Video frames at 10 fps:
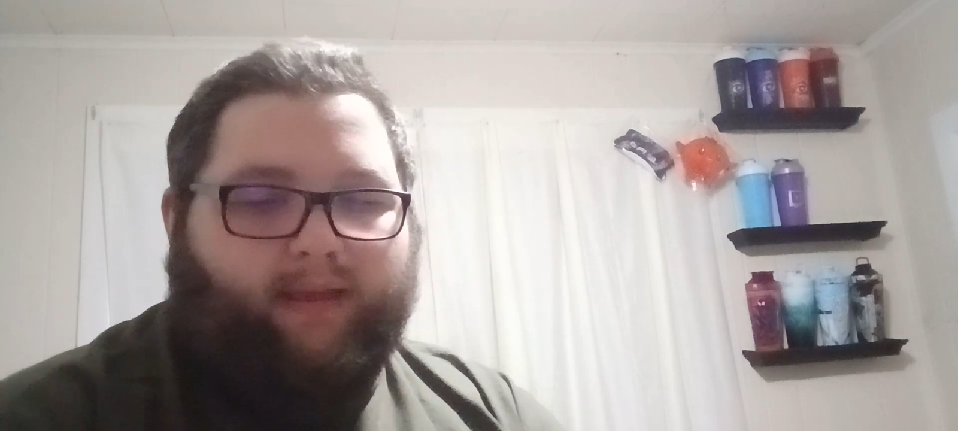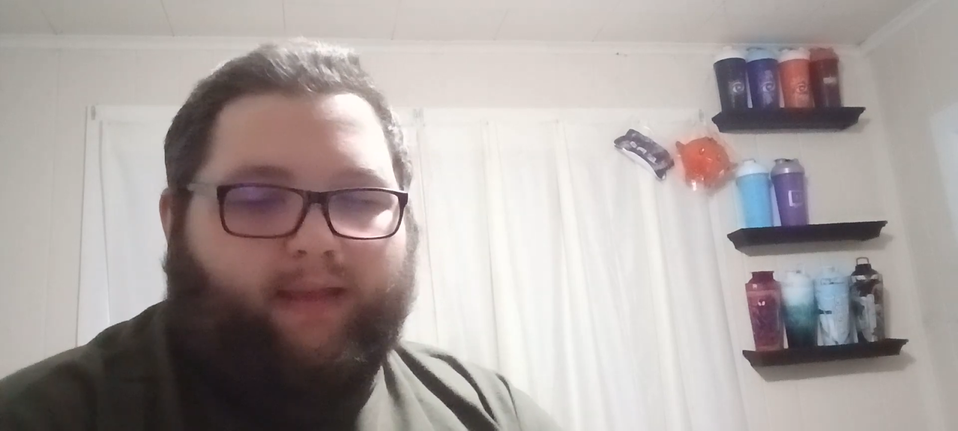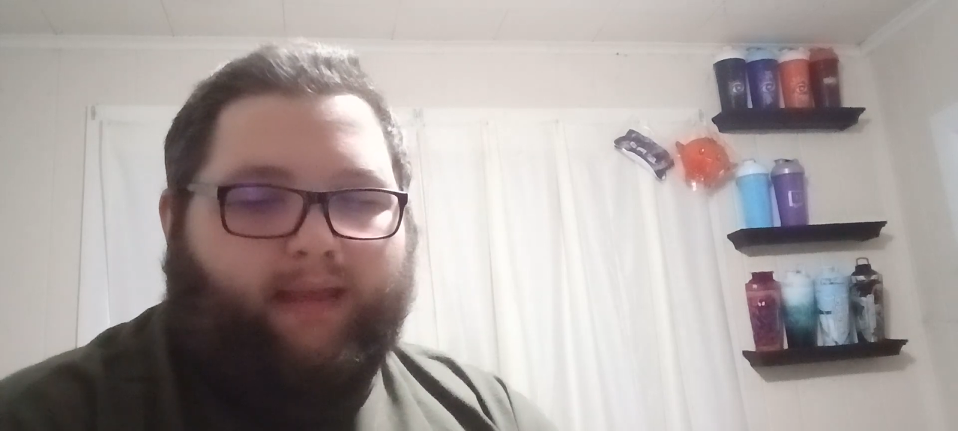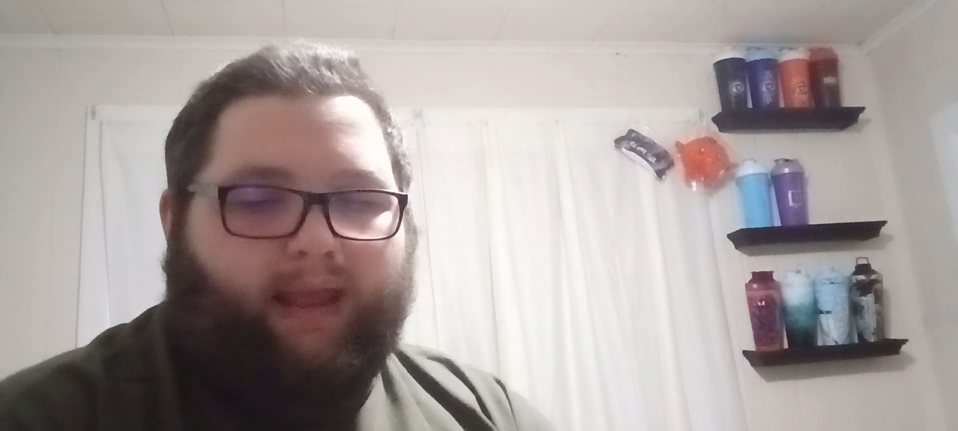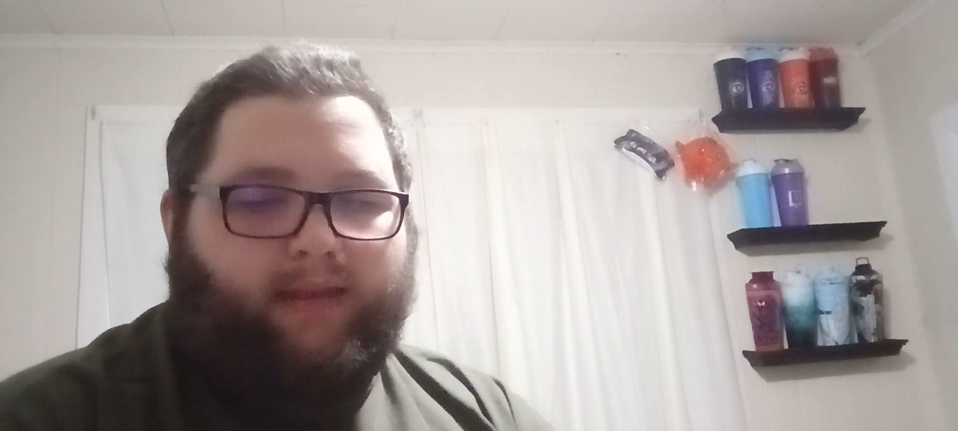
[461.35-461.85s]

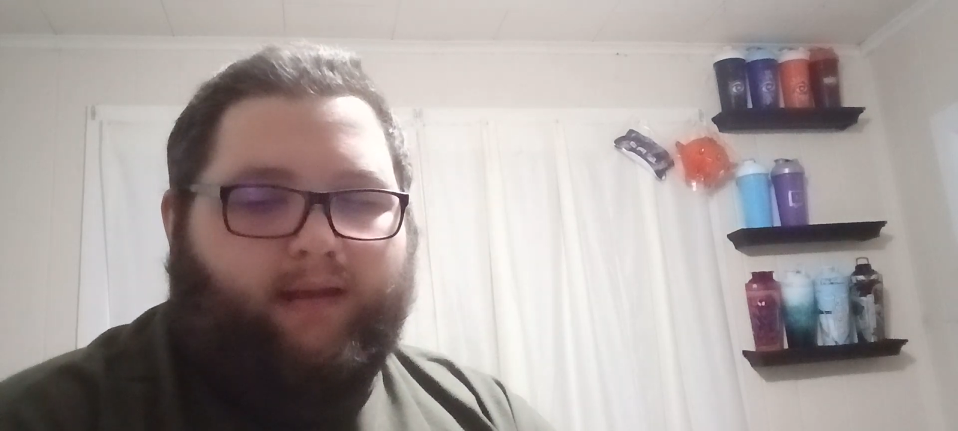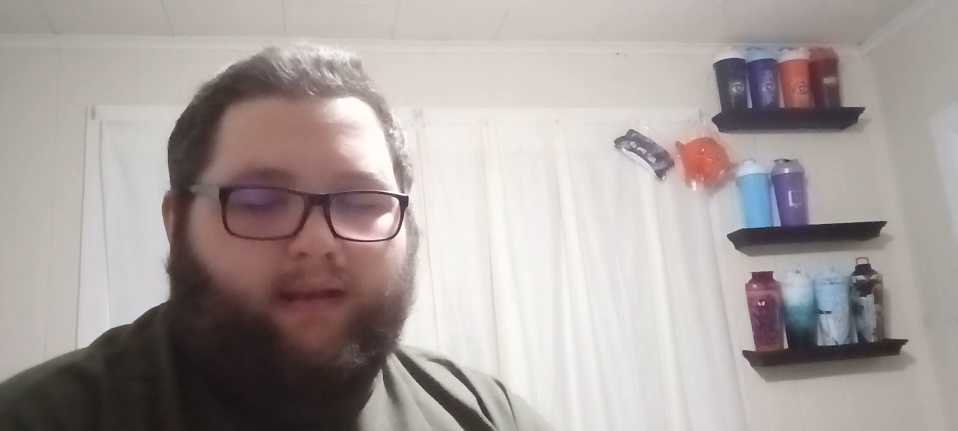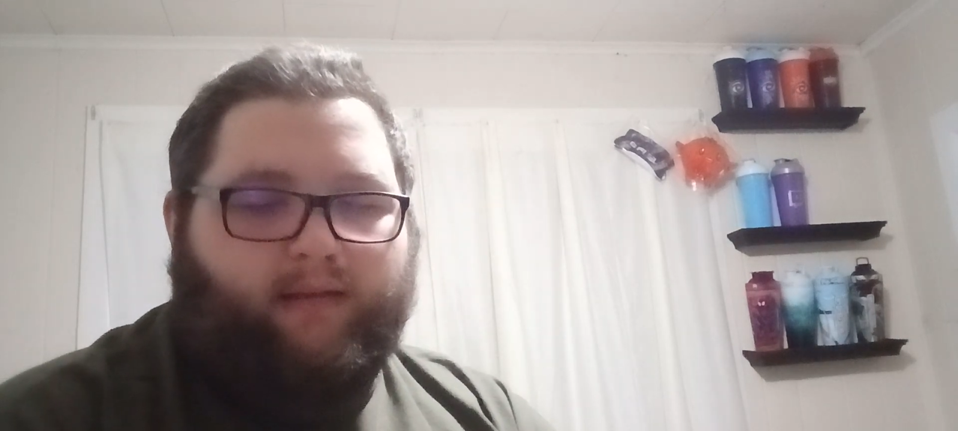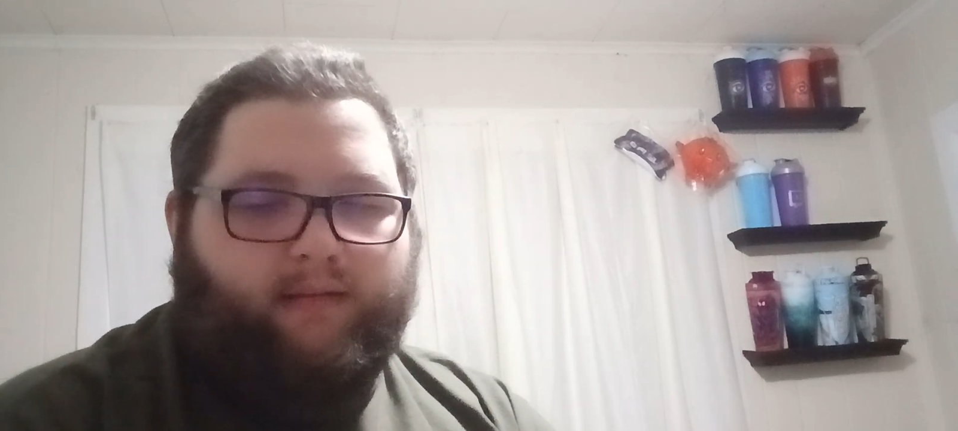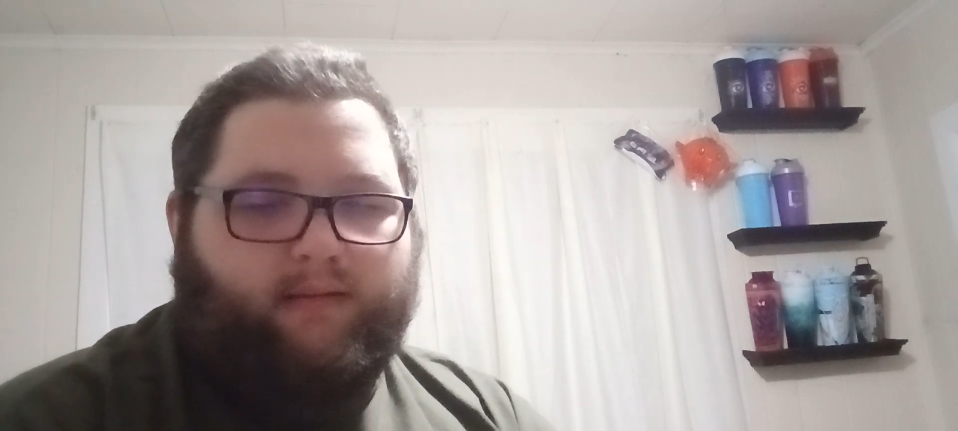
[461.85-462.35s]
like it
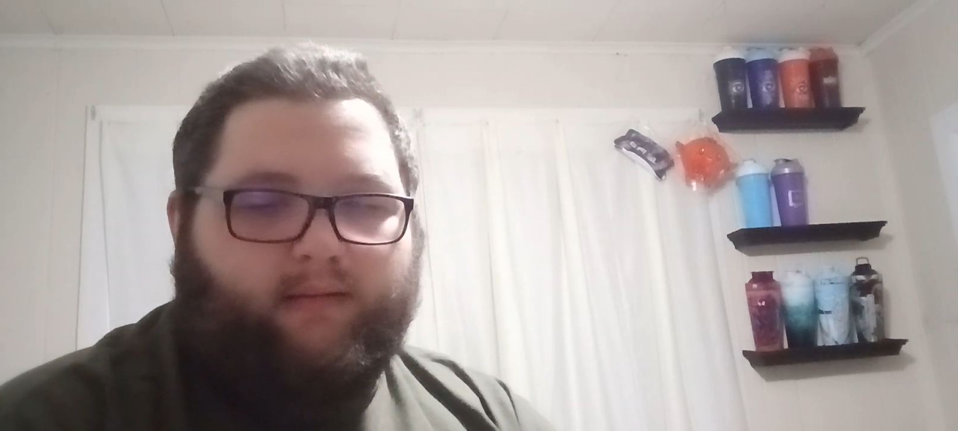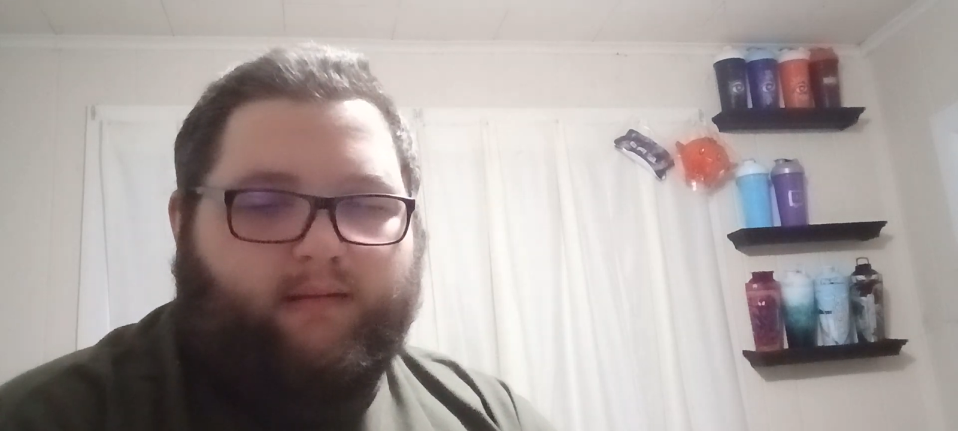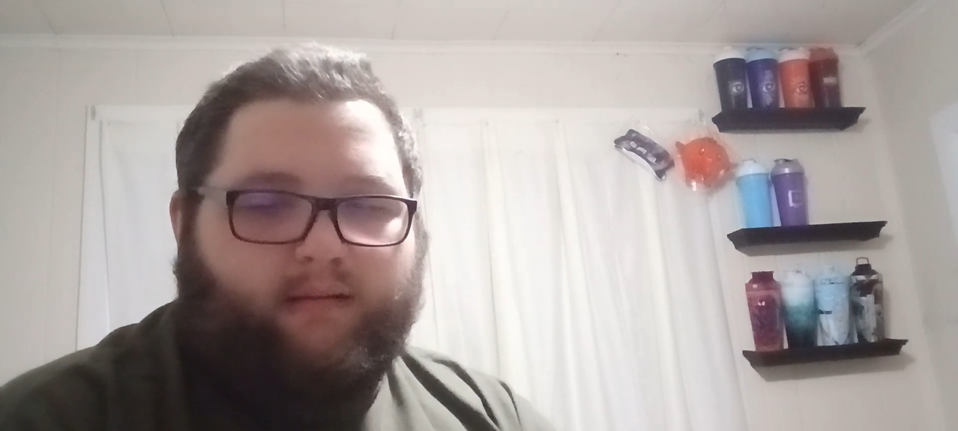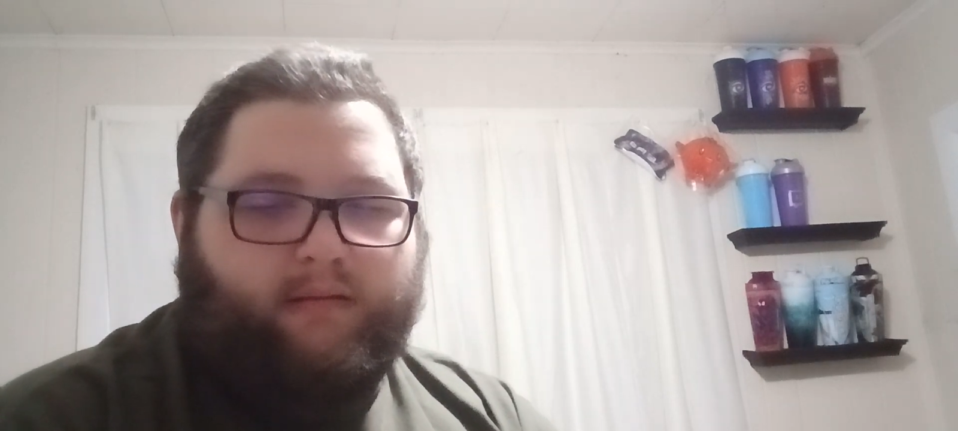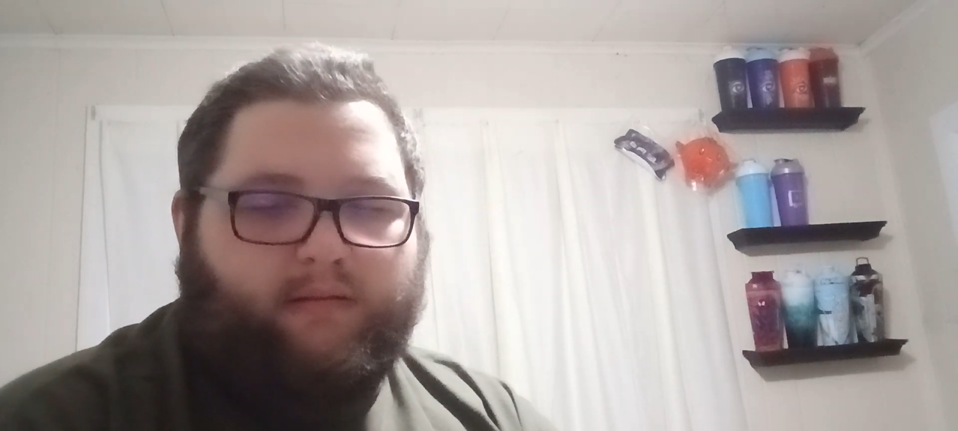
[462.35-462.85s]
does.